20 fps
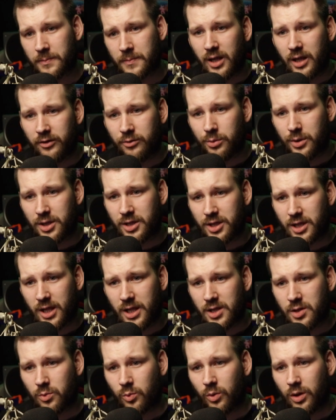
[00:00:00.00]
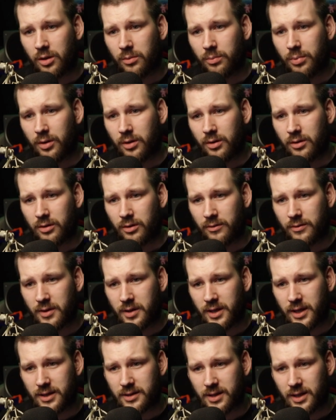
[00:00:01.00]
If we change one part of the
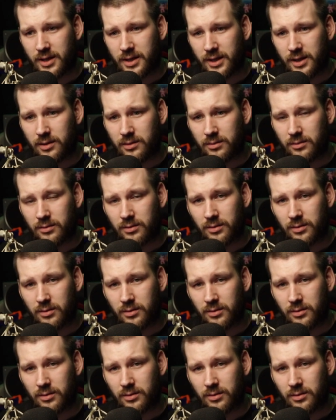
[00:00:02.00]
net ID,